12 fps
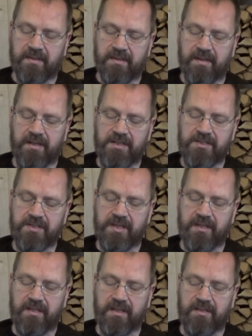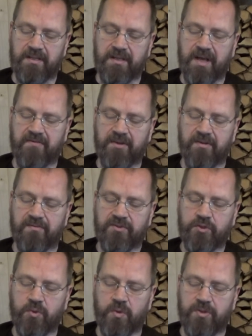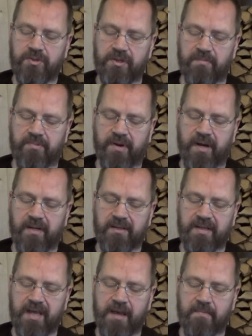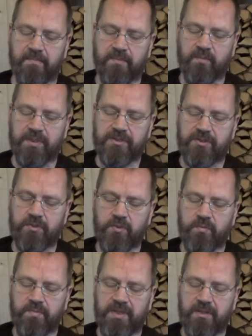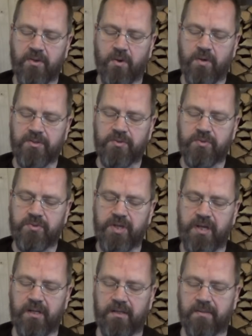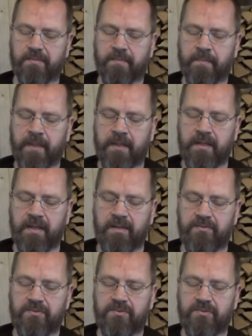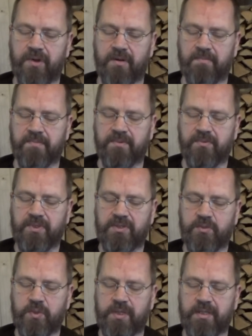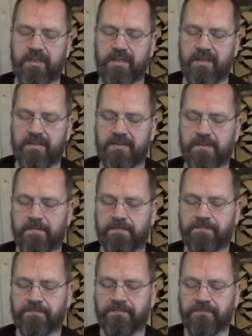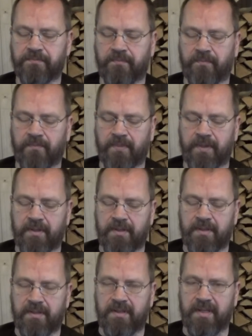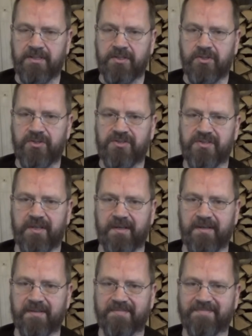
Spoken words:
and he said that the governor of Georgia, Brian Kemp, will soon be going to jail, and Trump retweeted it. That's a good sign.